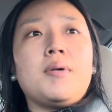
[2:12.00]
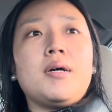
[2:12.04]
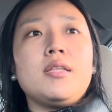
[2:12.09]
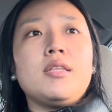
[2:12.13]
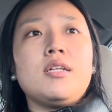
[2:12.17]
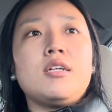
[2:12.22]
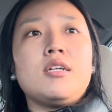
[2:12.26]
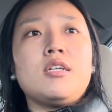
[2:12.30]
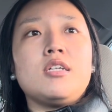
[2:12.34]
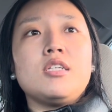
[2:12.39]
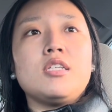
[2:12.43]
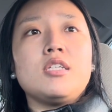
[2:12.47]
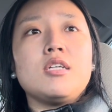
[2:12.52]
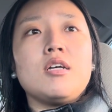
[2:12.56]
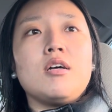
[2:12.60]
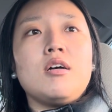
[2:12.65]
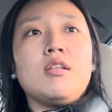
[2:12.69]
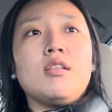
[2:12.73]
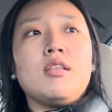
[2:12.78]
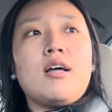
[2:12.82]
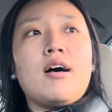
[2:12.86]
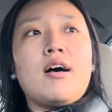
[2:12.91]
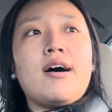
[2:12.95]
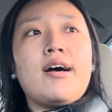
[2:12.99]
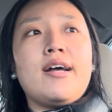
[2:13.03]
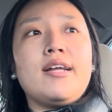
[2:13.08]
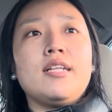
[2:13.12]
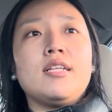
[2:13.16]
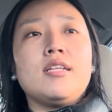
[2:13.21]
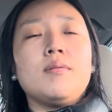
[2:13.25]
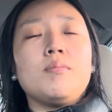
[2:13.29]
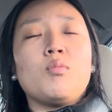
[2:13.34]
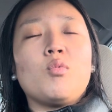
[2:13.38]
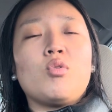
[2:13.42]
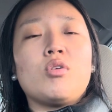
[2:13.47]
There's a lot
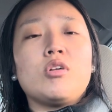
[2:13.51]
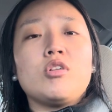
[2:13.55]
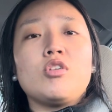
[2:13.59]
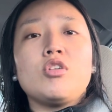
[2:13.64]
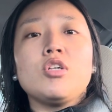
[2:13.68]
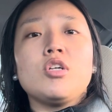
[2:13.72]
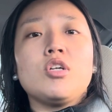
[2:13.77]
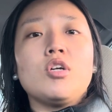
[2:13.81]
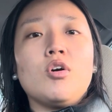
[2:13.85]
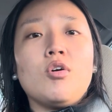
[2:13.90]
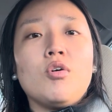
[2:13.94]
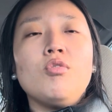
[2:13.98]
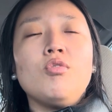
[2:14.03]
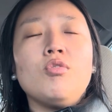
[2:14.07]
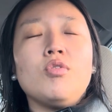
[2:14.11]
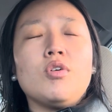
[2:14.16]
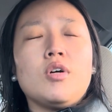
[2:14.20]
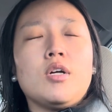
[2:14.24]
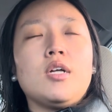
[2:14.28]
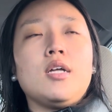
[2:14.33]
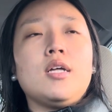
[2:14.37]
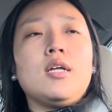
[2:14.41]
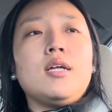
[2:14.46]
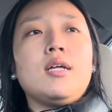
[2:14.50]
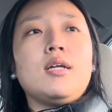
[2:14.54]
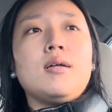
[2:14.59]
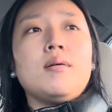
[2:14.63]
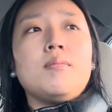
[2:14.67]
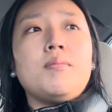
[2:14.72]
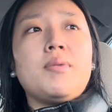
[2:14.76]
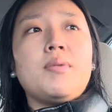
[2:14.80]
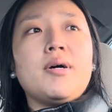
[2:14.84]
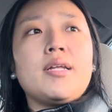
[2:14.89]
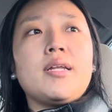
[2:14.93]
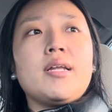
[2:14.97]
more to go,
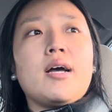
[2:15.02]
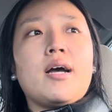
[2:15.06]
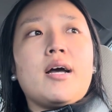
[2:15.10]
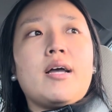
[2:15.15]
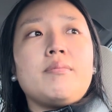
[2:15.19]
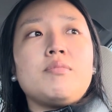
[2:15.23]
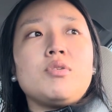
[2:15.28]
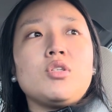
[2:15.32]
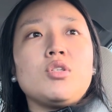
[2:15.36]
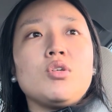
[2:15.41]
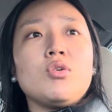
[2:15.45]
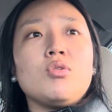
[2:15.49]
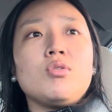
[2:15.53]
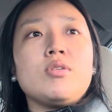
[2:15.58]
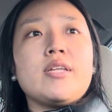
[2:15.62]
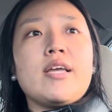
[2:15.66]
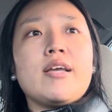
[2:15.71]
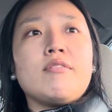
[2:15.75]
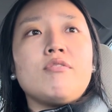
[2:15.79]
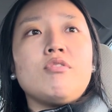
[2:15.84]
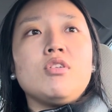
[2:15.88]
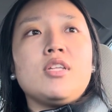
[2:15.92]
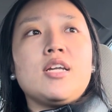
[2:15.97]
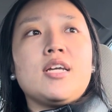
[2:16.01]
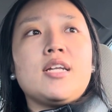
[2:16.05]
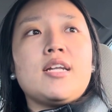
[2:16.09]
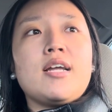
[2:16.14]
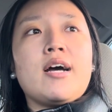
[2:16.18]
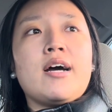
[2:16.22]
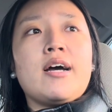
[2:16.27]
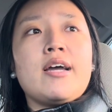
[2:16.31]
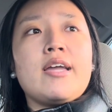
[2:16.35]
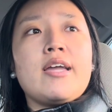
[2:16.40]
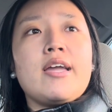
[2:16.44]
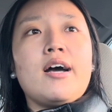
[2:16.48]
but I'm so thankful that
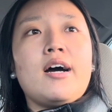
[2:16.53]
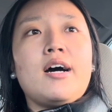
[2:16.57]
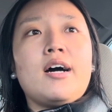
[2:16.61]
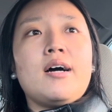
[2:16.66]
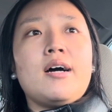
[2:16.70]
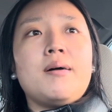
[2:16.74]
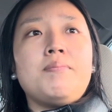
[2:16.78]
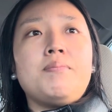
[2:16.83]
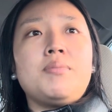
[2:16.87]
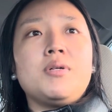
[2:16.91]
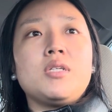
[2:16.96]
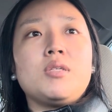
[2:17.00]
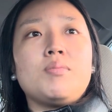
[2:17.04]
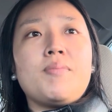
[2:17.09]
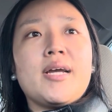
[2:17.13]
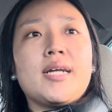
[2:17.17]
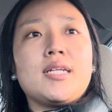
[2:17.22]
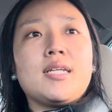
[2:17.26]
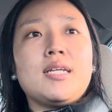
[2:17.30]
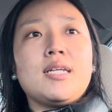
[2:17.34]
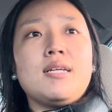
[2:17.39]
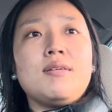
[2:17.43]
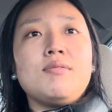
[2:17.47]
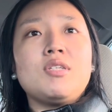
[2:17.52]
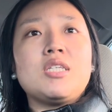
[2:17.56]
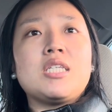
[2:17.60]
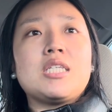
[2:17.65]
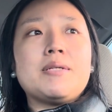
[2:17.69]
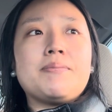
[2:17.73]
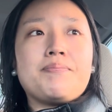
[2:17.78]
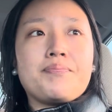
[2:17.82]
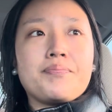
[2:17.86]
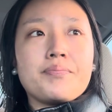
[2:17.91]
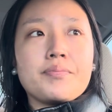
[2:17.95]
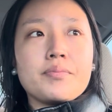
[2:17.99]
I have perspectives,
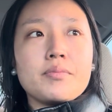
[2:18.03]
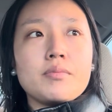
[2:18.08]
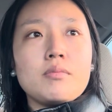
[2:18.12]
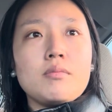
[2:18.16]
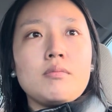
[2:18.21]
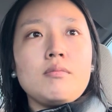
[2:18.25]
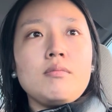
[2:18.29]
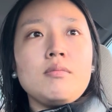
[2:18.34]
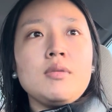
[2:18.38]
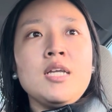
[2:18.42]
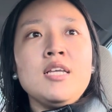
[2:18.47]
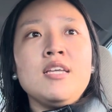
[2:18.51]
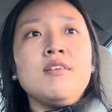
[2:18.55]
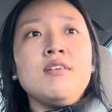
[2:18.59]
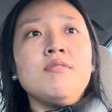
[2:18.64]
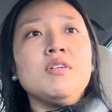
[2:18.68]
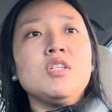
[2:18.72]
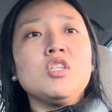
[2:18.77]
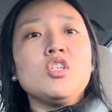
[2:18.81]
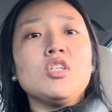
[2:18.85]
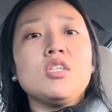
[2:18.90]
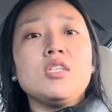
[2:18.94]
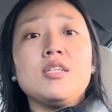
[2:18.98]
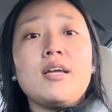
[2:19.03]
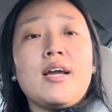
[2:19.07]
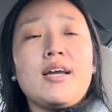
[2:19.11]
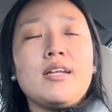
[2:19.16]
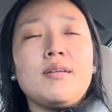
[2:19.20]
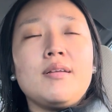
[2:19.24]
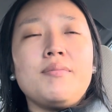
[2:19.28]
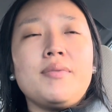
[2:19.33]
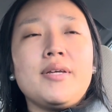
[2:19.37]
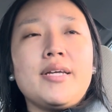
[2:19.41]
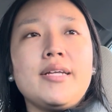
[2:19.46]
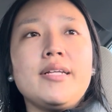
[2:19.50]
even just a
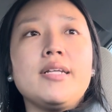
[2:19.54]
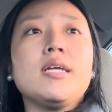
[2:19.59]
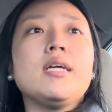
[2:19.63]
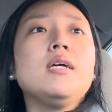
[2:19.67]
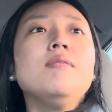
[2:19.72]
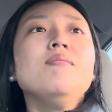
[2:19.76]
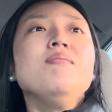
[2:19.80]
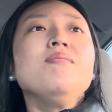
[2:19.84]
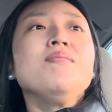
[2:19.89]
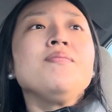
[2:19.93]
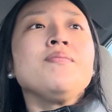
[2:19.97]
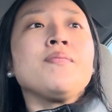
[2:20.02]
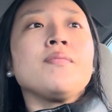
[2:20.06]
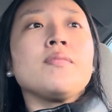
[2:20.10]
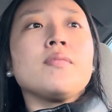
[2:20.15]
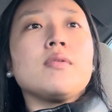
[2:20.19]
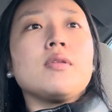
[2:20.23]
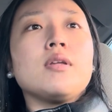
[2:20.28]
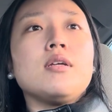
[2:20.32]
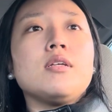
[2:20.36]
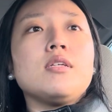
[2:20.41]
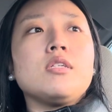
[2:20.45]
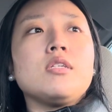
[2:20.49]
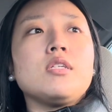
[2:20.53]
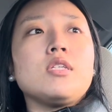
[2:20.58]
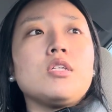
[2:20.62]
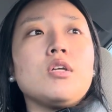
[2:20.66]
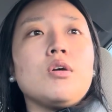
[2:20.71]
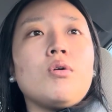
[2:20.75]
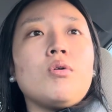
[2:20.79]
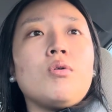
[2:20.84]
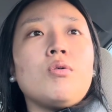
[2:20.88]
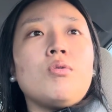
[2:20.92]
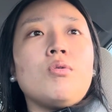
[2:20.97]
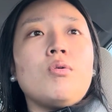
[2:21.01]
tiny bit.
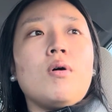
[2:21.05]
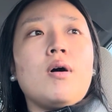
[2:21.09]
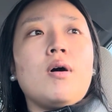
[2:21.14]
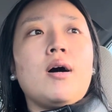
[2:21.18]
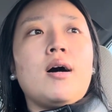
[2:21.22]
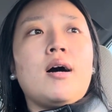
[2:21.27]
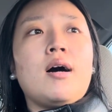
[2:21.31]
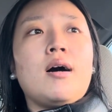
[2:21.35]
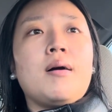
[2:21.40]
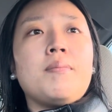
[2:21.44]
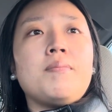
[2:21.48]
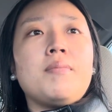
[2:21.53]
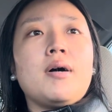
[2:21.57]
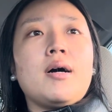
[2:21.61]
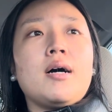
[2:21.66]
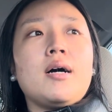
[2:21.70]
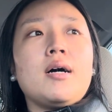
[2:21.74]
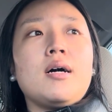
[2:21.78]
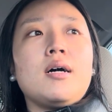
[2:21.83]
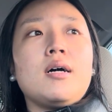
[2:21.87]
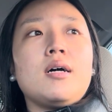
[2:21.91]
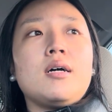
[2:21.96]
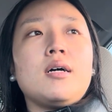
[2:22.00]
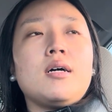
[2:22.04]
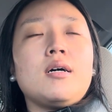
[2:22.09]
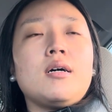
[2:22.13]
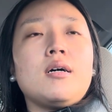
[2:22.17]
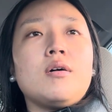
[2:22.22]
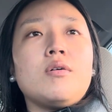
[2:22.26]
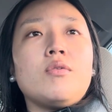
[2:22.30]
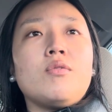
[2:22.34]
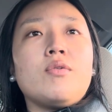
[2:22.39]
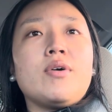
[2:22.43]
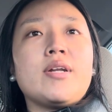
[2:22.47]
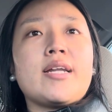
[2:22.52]
So
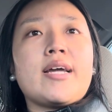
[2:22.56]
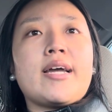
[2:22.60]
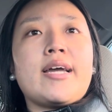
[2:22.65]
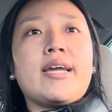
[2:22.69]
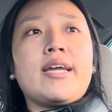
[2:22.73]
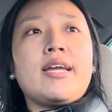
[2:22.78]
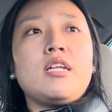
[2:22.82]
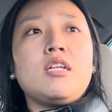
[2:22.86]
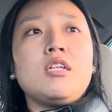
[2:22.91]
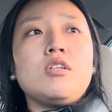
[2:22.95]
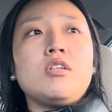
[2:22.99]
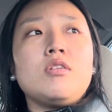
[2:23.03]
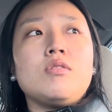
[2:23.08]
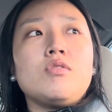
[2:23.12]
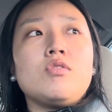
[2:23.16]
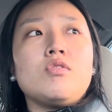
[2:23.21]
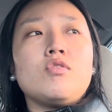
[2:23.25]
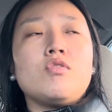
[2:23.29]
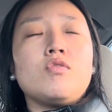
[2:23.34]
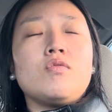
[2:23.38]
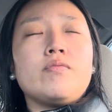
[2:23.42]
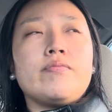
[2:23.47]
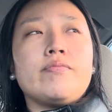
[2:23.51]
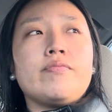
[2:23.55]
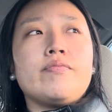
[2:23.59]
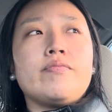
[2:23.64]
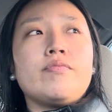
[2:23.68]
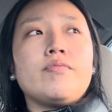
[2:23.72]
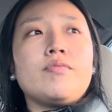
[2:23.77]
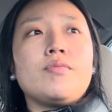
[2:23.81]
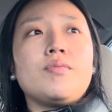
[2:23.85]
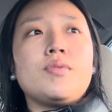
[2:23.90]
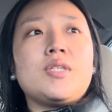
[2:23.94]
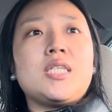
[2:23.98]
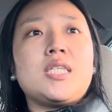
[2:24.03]
when I
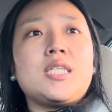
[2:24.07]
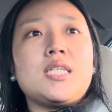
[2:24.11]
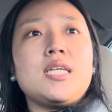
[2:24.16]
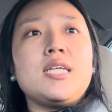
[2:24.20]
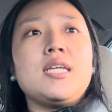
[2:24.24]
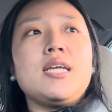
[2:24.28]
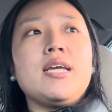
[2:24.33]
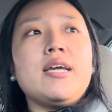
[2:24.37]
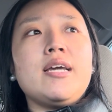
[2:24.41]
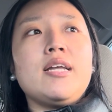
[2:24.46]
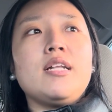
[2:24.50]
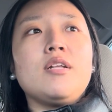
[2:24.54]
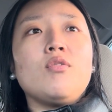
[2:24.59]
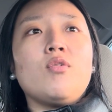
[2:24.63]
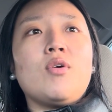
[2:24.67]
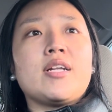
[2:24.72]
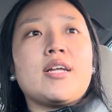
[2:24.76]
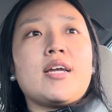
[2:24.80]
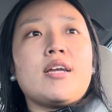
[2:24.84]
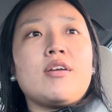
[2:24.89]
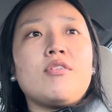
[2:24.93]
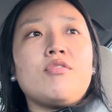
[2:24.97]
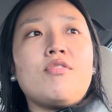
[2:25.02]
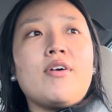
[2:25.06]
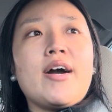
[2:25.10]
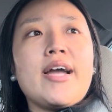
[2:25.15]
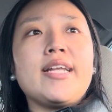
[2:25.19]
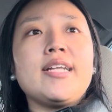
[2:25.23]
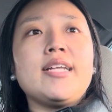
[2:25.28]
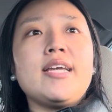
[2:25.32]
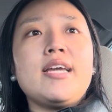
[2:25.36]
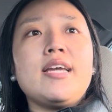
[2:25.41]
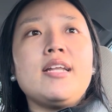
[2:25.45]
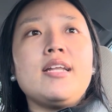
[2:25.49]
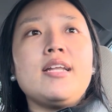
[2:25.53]
see it, when I find
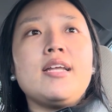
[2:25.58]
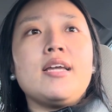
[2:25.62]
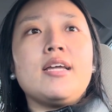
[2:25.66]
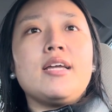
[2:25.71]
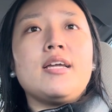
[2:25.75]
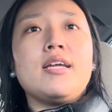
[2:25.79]
it